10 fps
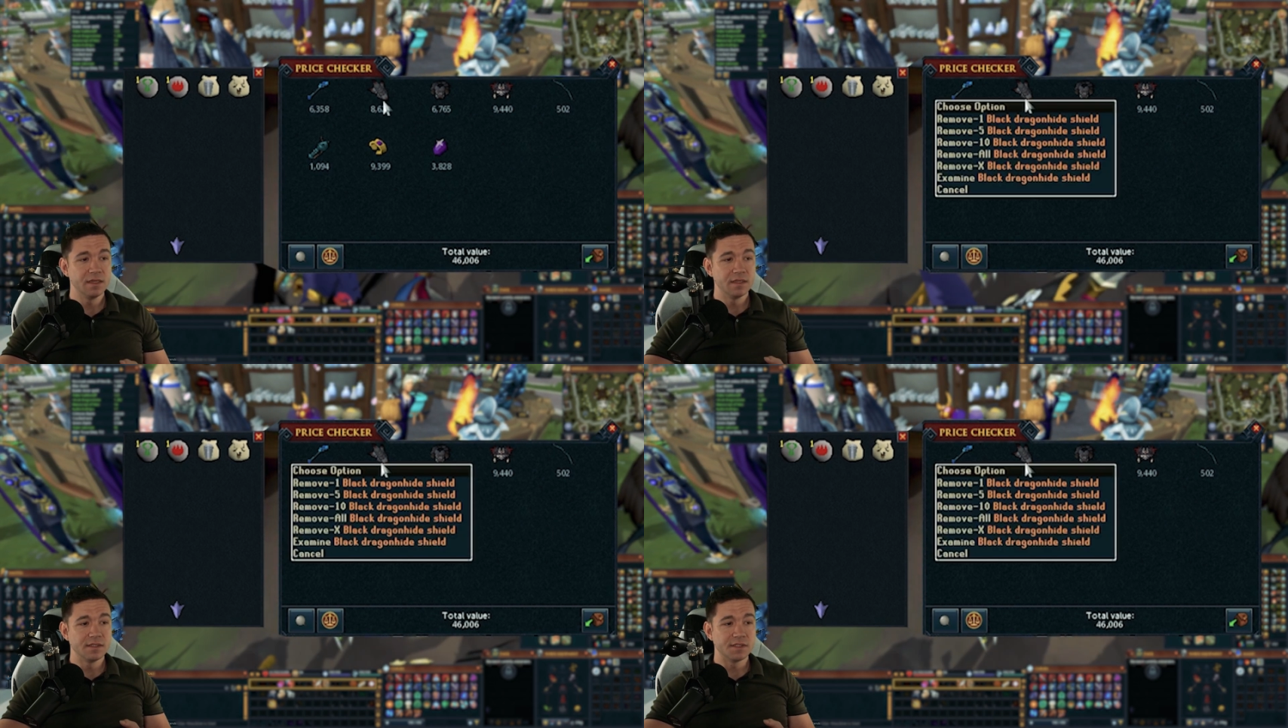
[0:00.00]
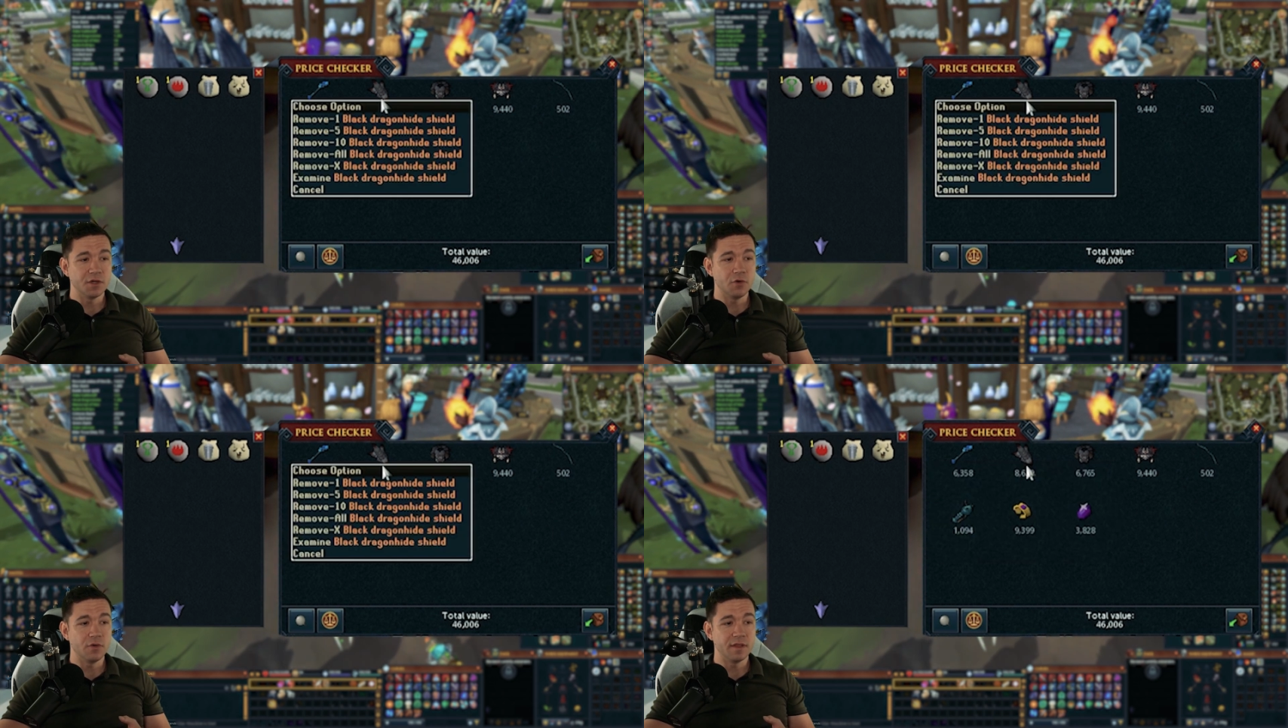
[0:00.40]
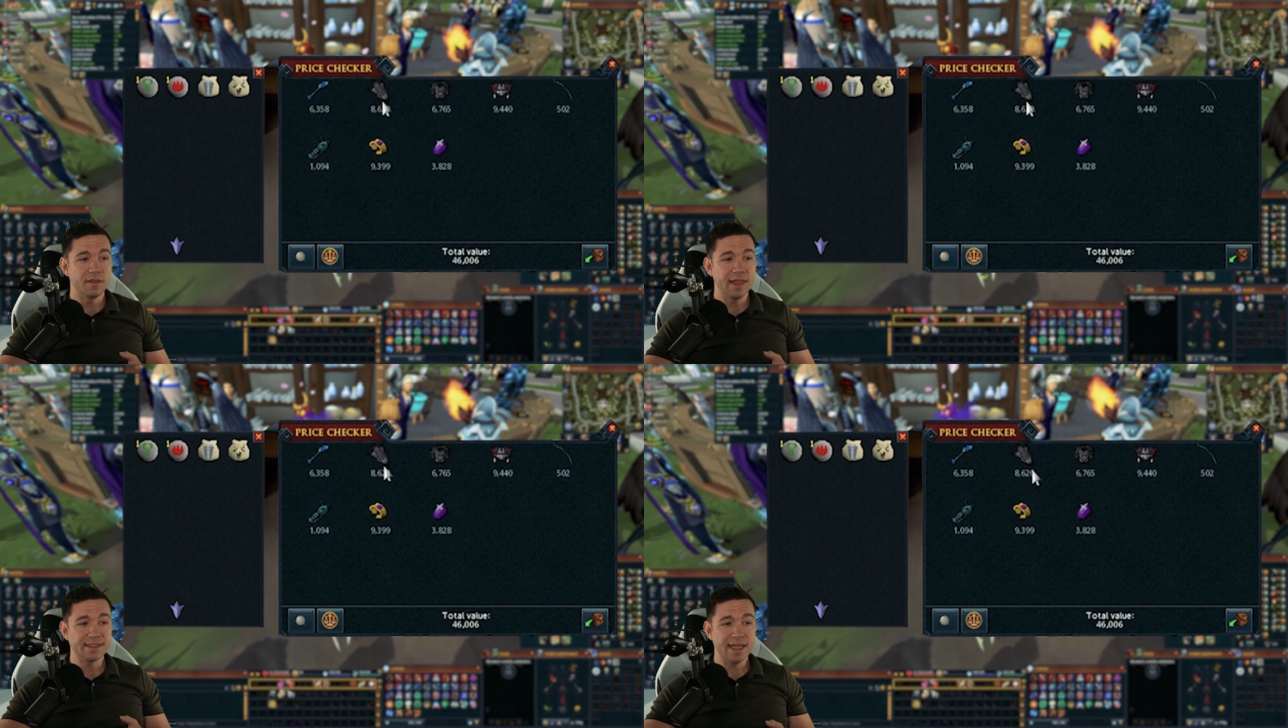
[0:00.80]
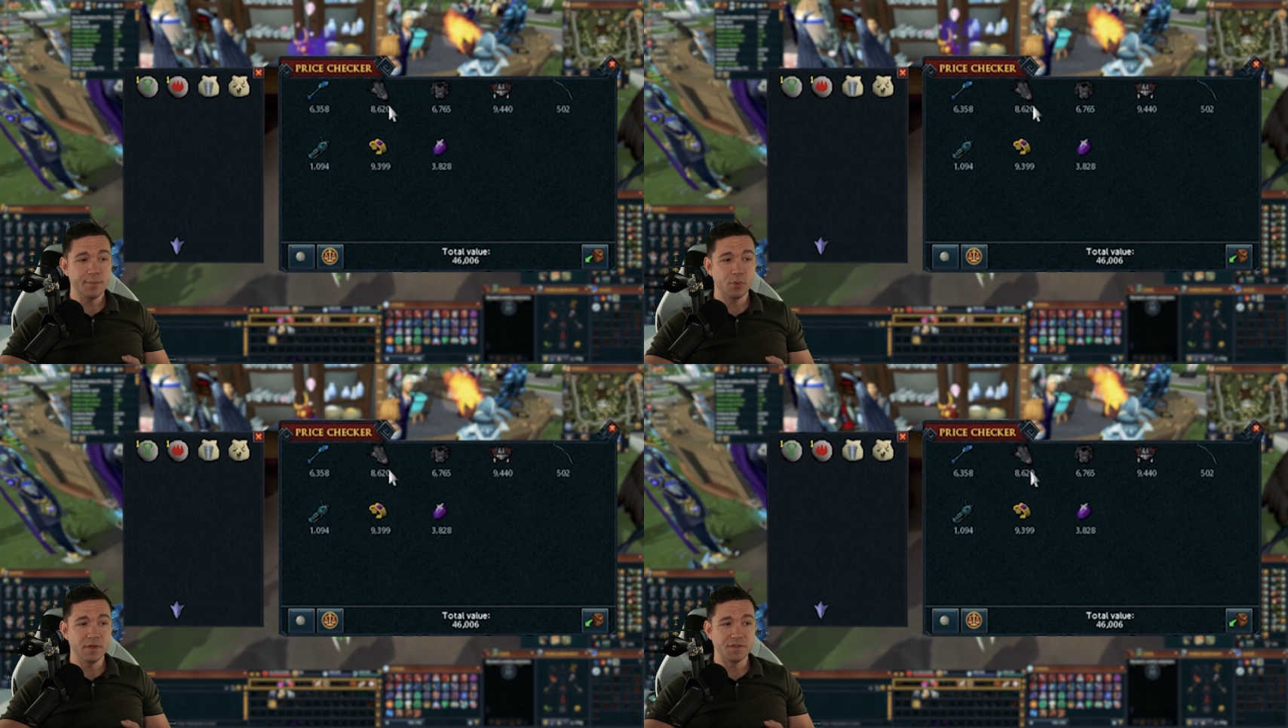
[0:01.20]
So that's
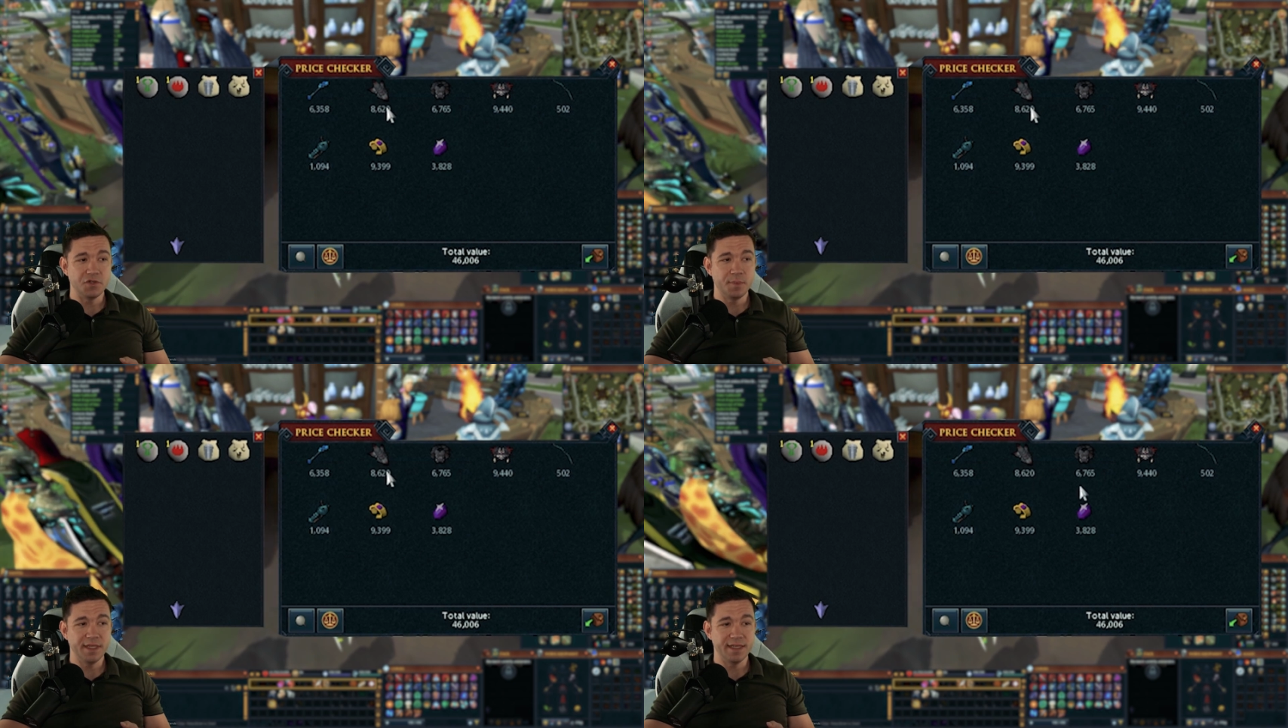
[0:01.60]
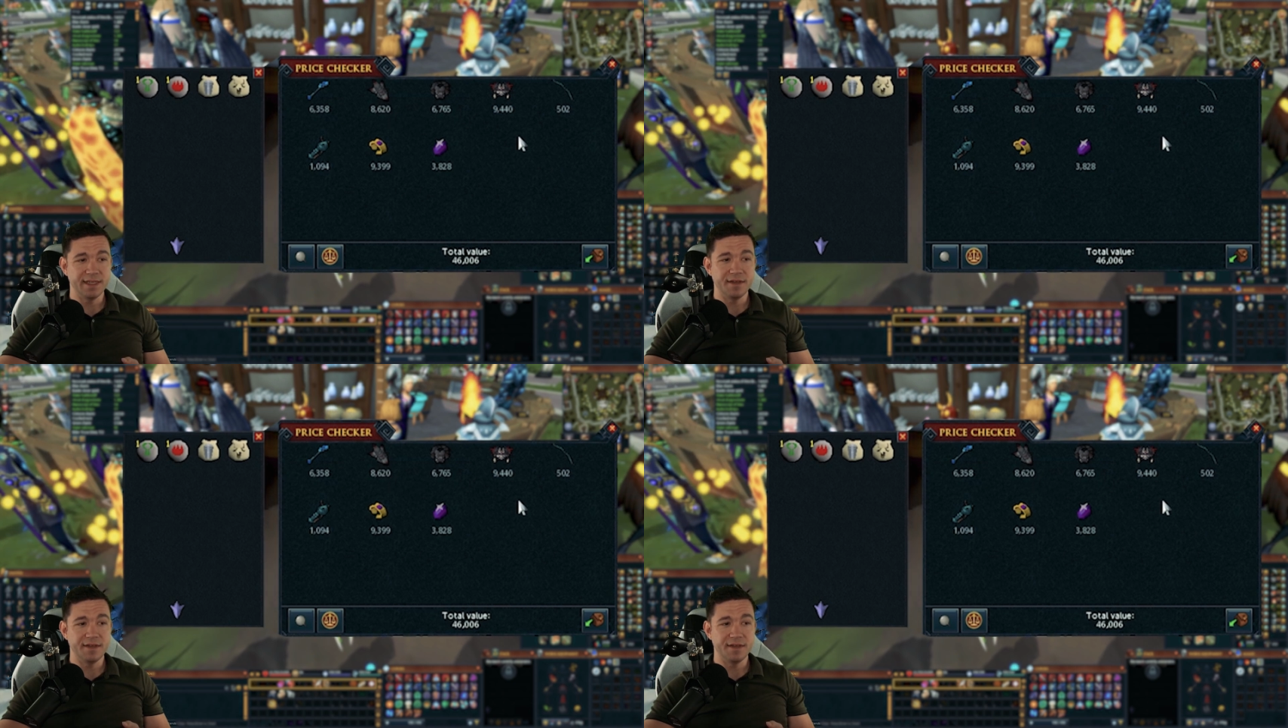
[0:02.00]
8.2 billion.